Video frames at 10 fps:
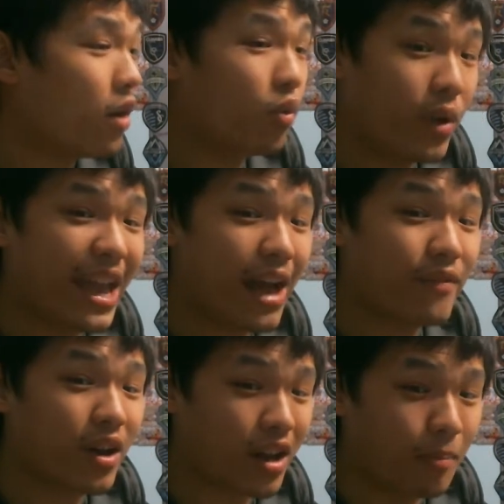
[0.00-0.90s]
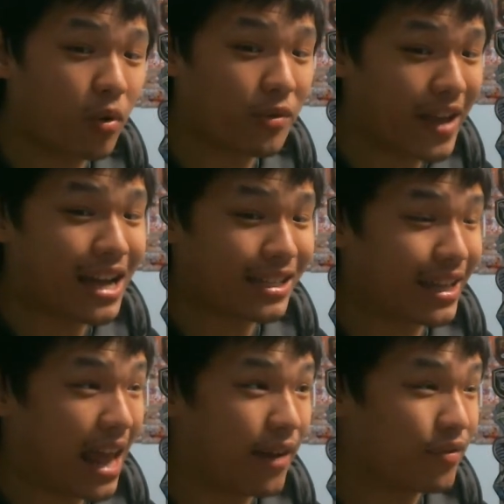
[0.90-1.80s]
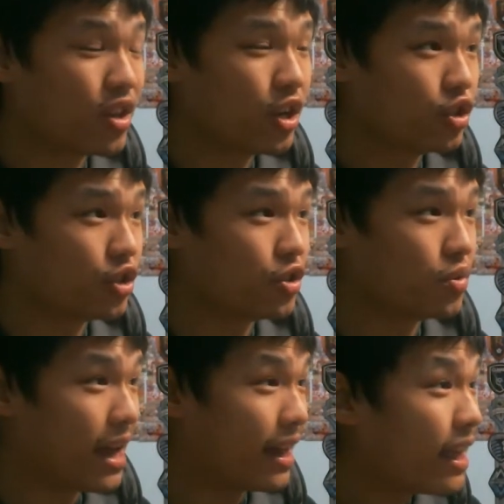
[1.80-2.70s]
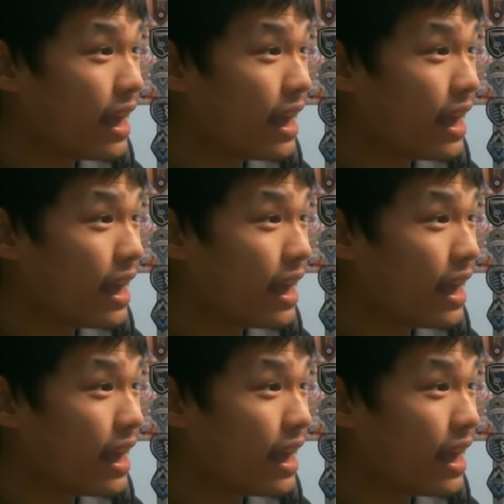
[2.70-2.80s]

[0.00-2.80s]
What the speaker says: we have a couple of guys that have to do that,